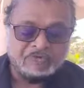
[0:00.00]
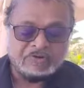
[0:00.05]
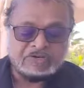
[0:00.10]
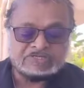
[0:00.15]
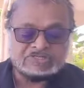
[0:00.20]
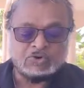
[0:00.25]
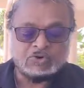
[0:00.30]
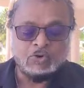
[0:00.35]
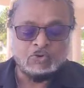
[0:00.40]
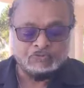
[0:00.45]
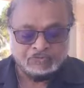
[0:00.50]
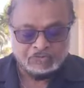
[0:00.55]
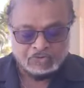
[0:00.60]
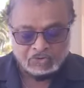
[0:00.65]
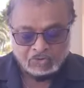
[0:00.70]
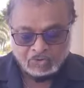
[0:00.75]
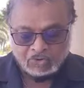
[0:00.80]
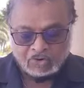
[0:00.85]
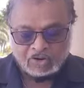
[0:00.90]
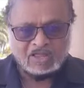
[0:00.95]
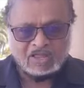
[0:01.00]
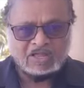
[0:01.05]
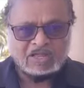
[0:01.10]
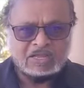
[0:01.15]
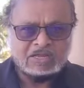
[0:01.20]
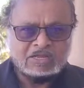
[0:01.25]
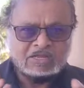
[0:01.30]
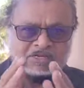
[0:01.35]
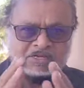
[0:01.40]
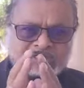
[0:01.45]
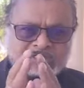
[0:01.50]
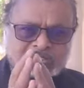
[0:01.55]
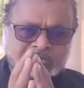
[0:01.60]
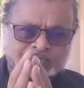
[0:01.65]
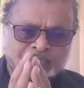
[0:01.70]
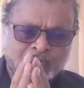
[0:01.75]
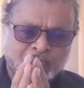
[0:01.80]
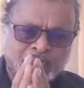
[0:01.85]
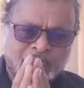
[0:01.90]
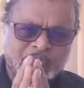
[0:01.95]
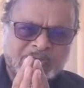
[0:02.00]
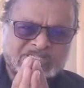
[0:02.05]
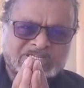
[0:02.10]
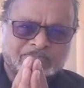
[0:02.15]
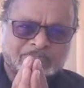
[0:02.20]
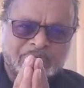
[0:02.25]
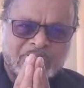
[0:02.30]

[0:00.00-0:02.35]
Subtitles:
for its overall support. Mr.